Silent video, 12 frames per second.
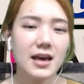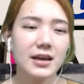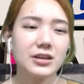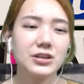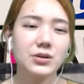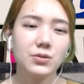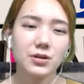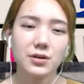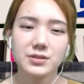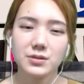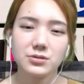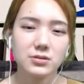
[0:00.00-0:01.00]
You could
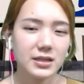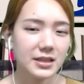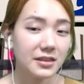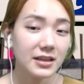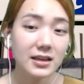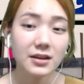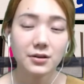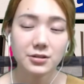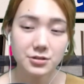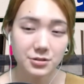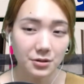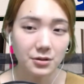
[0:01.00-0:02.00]
also try
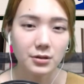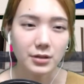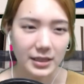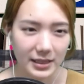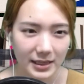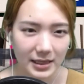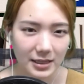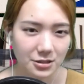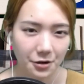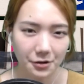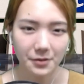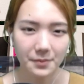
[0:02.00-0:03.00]
circling key
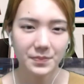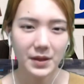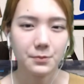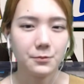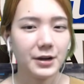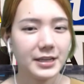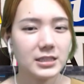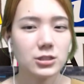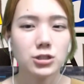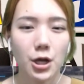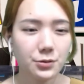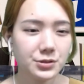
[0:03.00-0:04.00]
term and write
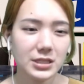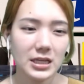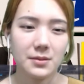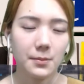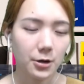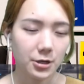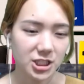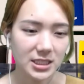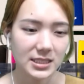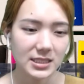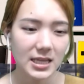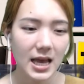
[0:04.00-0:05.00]
notes in the
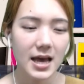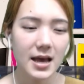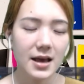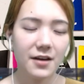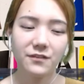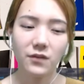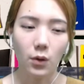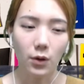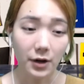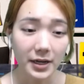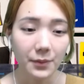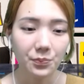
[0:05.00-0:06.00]
margins.
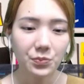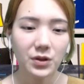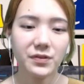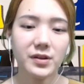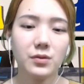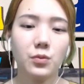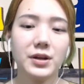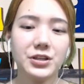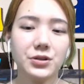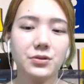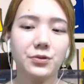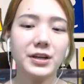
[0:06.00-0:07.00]
4. Review what
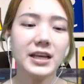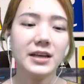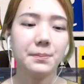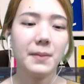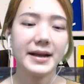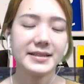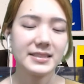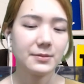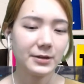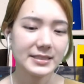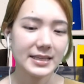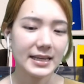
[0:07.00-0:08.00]
you're reading by
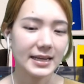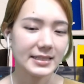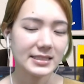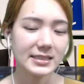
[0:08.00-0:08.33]
summarizing it